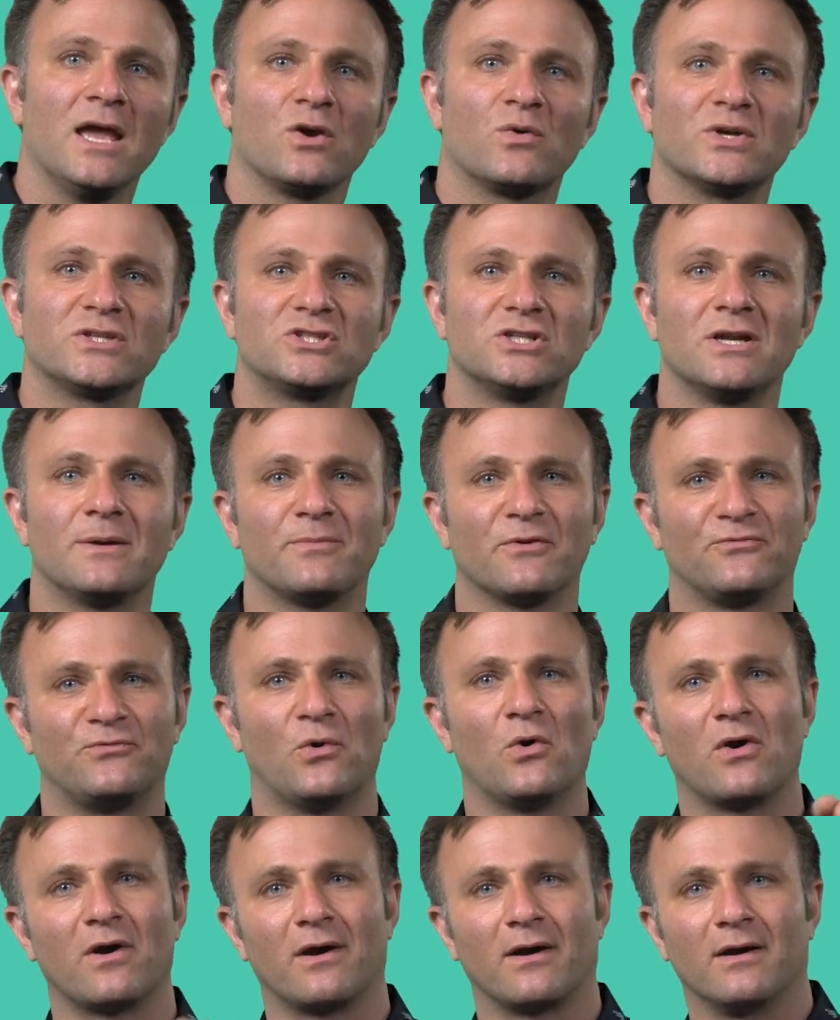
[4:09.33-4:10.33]
Question number
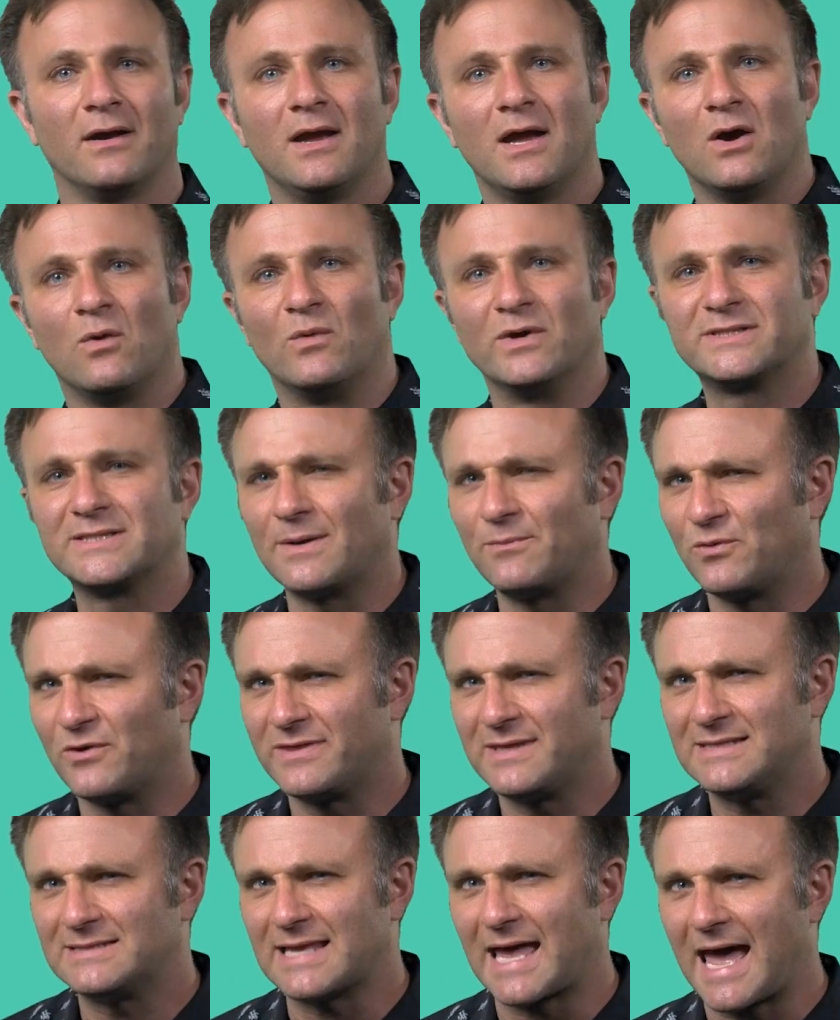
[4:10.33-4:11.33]
four, what's up with
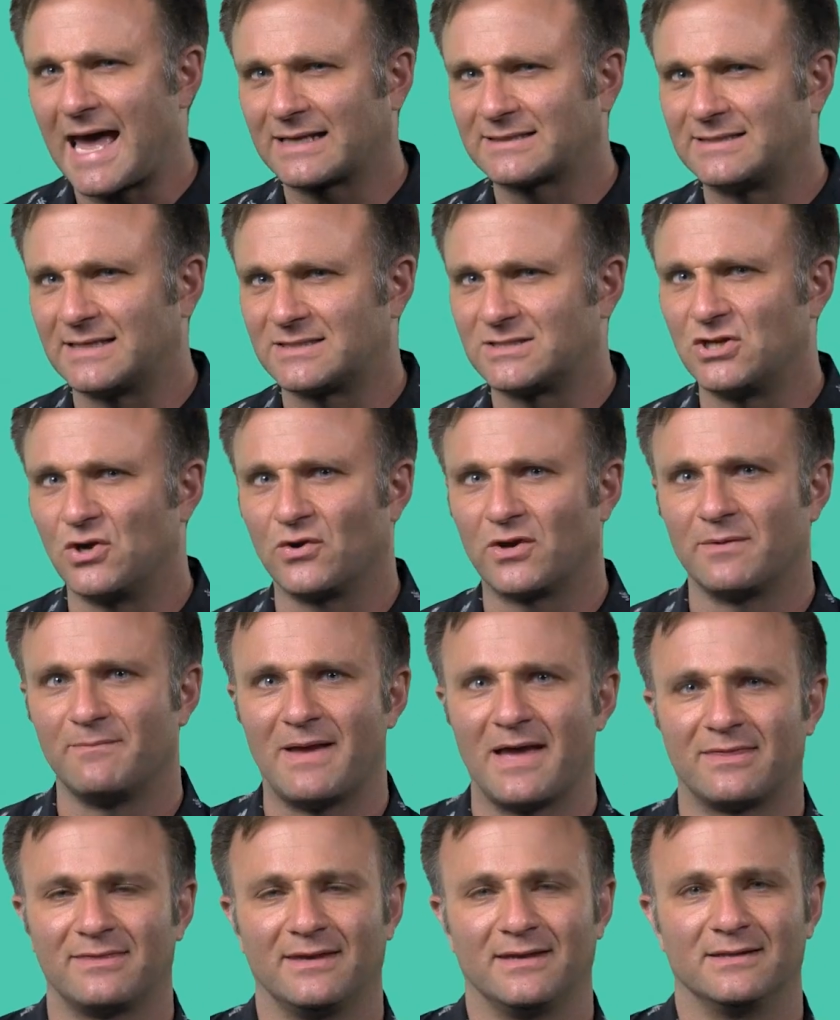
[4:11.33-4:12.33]
these access token
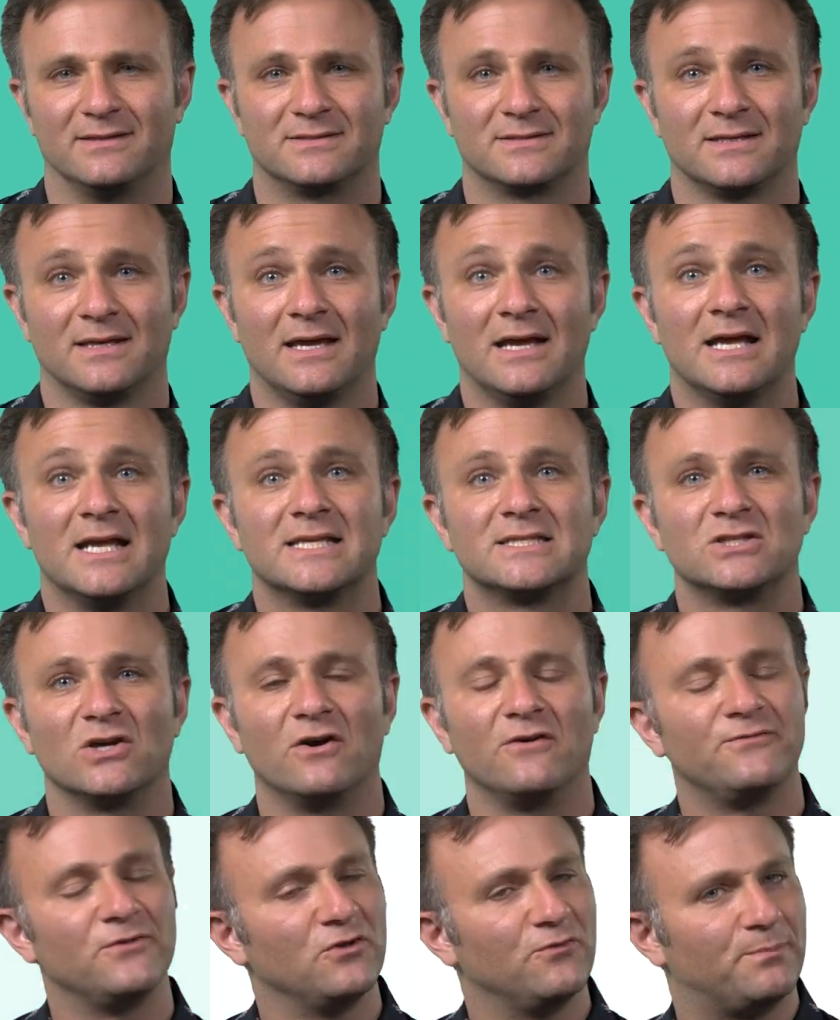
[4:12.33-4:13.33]
methods? So
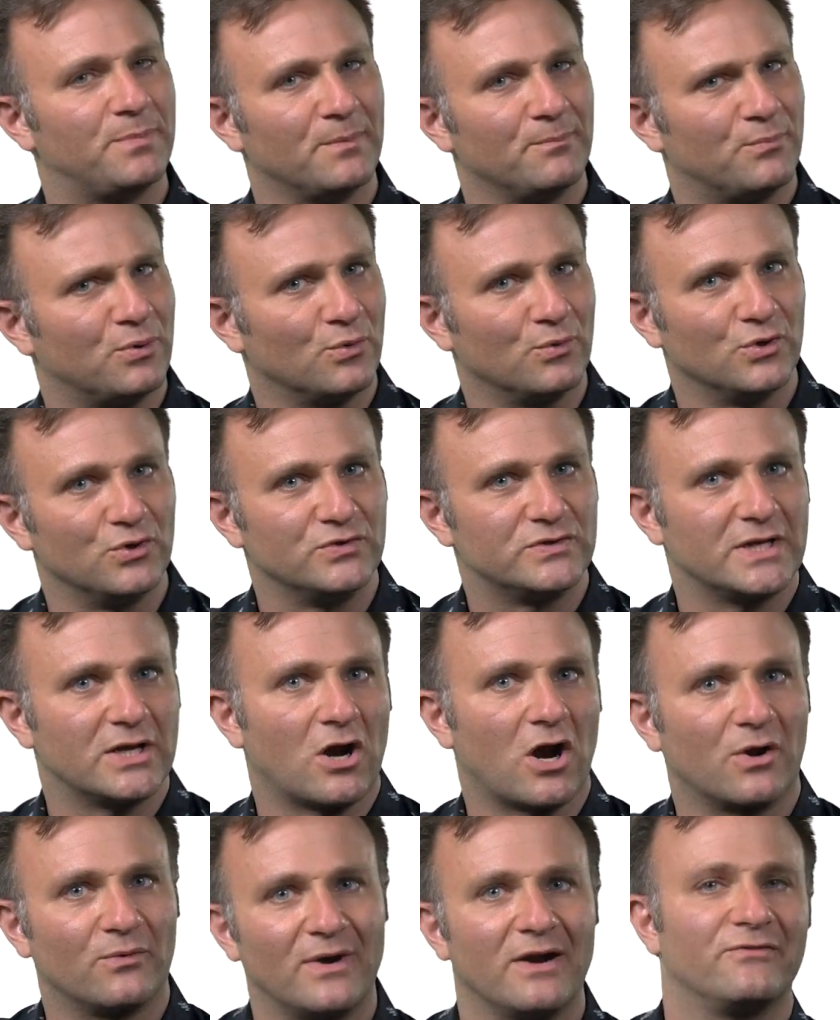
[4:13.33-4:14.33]
if you've been perusing
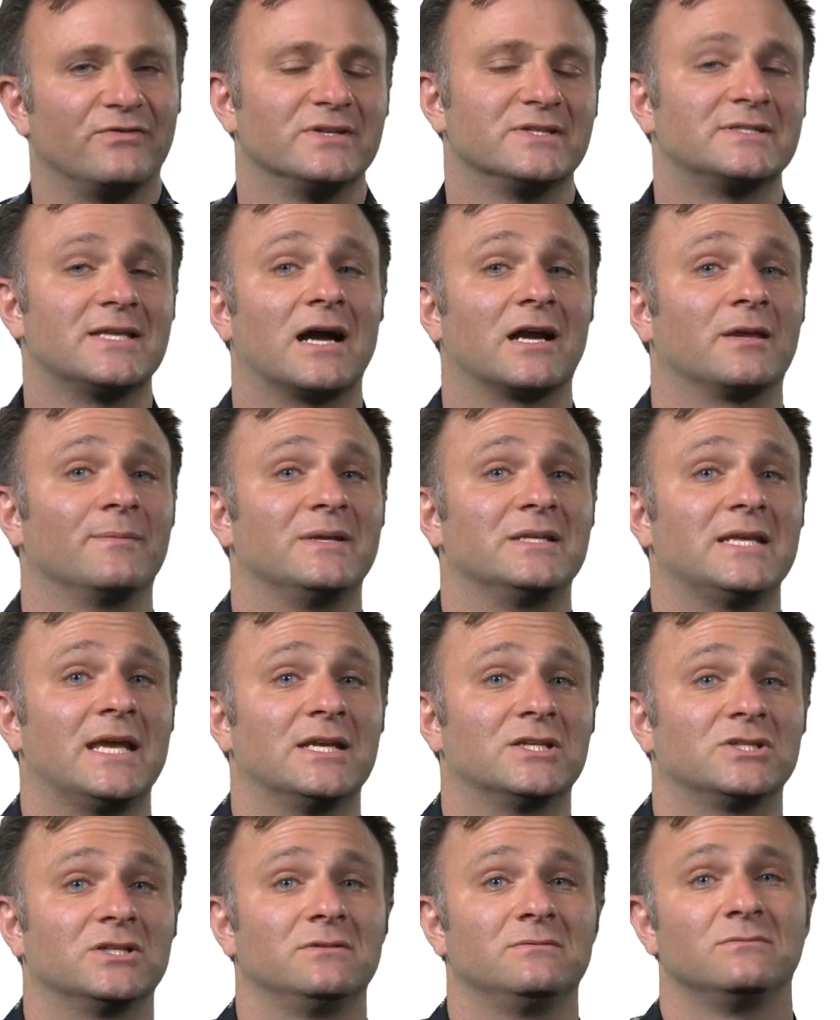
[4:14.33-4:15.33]
our reference
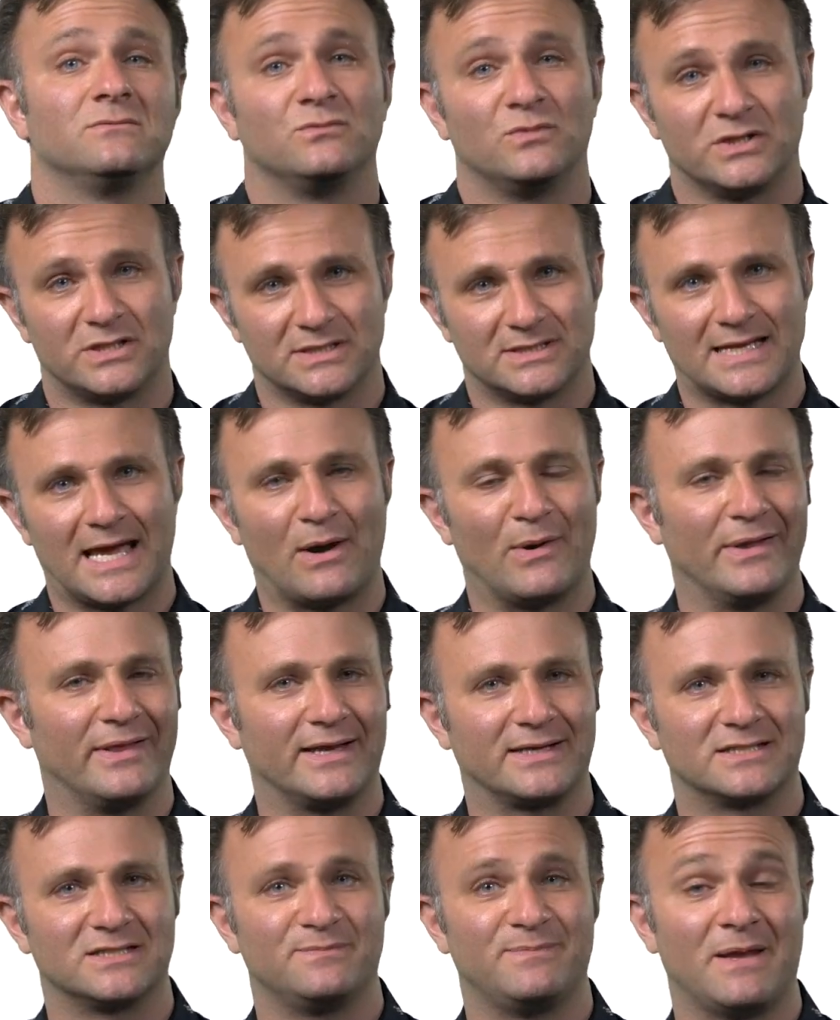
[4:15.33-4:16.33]
documentation, which is how I
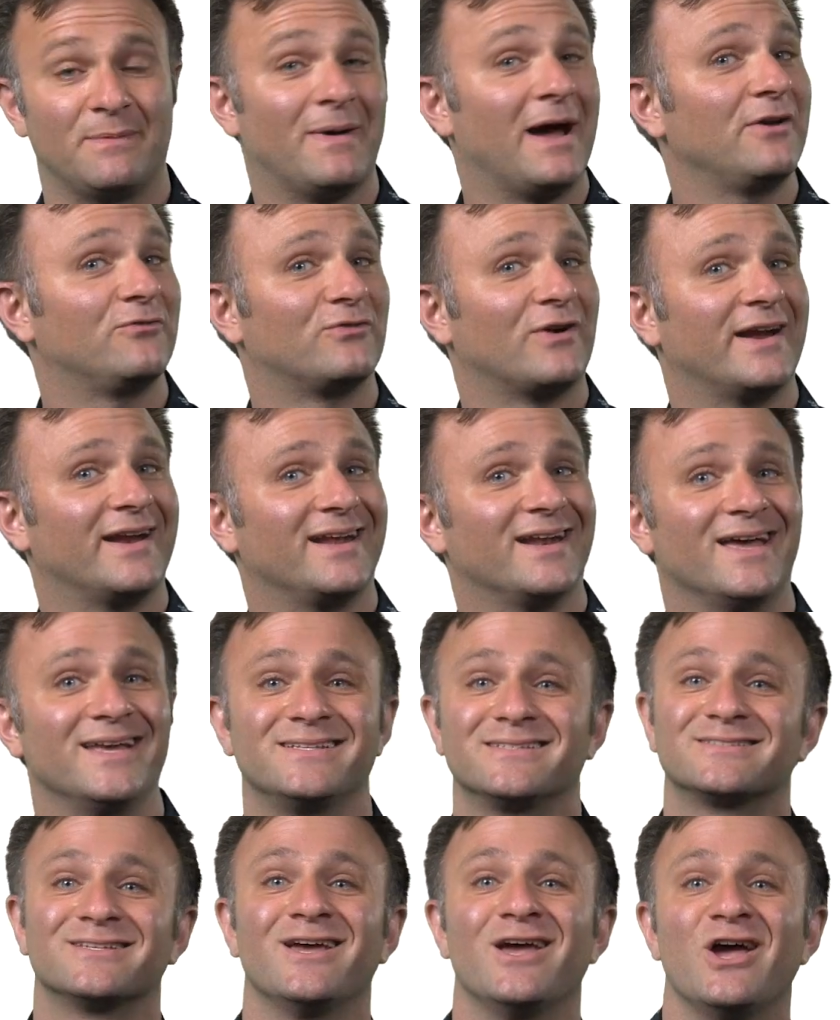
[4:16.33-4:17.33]
like to spend my Friday
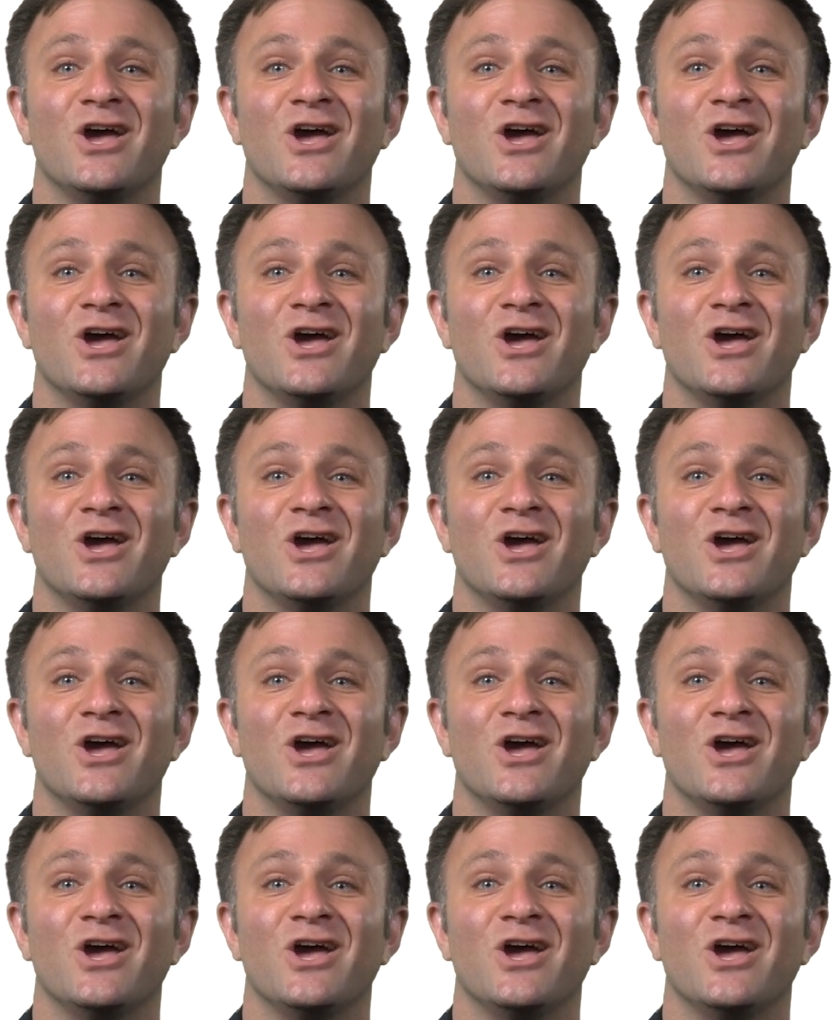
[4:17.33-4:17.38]
nights,